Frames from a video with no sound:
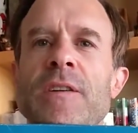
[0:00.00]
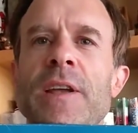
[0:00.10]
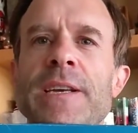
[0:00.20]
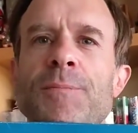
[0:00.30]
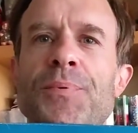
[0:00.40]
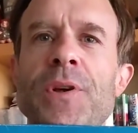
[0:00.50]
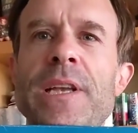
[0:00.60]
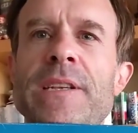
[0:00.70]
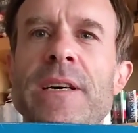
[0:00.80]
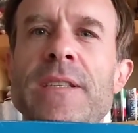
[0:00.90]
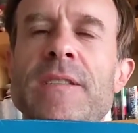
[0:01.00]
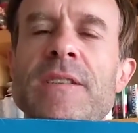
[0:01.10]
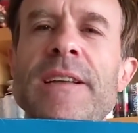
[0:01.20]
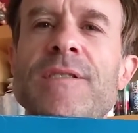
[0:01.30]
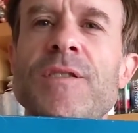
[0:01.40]
They're like pre-done
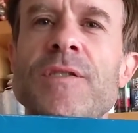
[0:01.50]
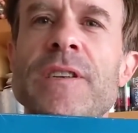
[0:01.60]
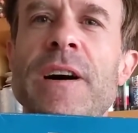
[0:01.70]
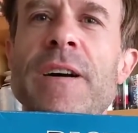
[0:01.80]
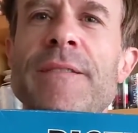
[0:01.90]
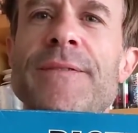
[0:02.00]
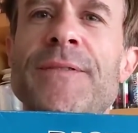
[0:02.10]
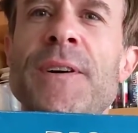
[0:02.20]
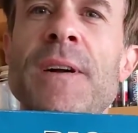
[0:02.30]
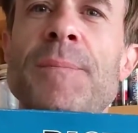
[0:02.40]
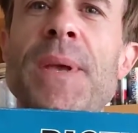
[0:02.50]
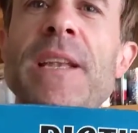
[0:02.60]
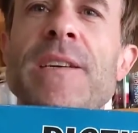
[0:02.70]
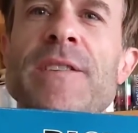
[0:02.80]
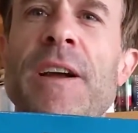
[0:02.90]
stencils of
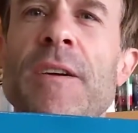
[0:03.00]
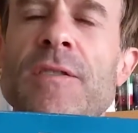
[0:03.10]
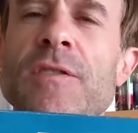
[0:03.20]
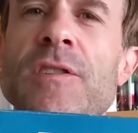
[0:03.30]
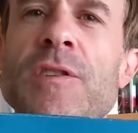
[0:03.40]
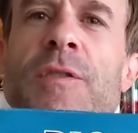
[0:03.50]
Peanuts characters,